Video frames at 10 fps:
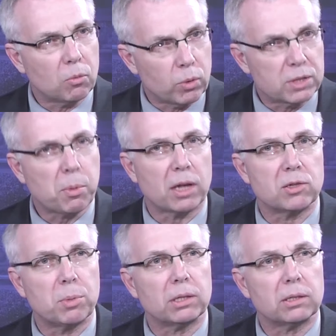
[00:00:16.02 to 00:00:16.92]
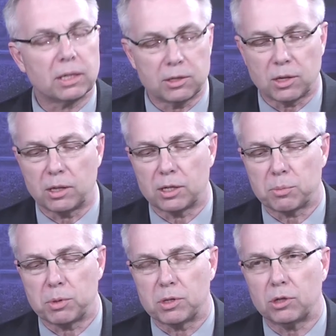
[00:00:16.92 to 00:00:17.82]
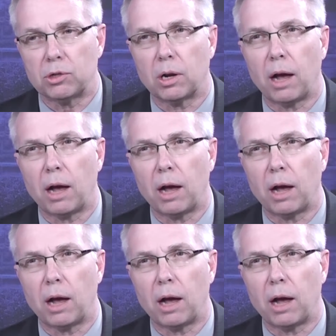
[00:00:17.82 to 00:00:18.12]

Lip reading: responsibilities in this position.